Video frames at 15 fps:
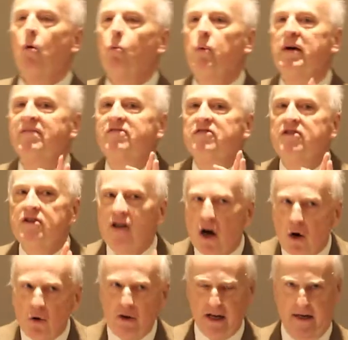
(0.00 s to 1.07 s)
We've
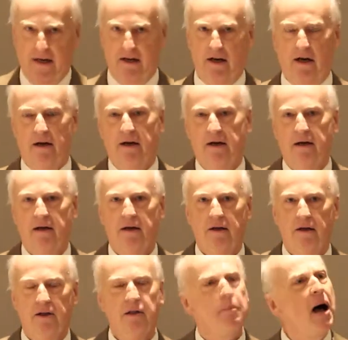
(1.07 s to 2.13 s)
noted
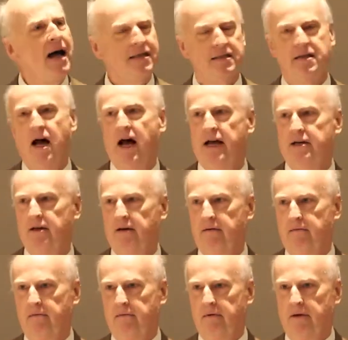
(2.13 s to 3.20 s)
the buy side.
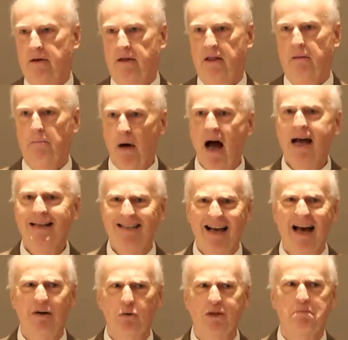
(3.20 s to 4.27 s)
The buy
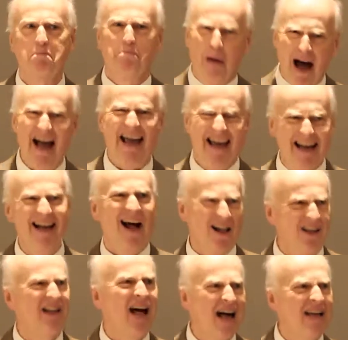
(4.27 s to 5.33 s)
side was buying
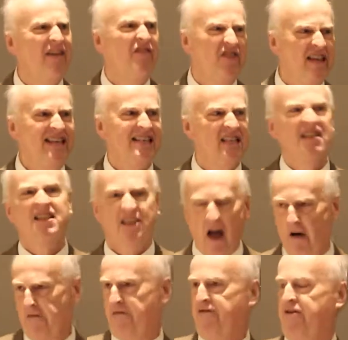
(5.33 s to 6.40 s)
a lot of this
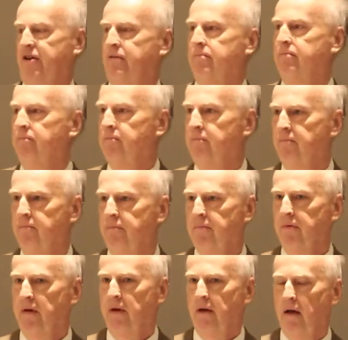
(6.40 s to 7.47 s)
stuff.
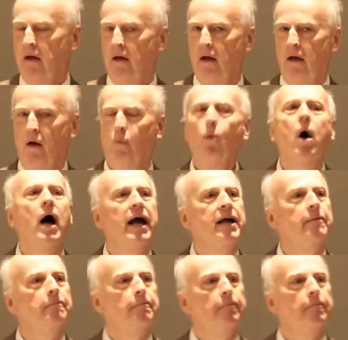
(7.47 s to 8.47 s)
Why?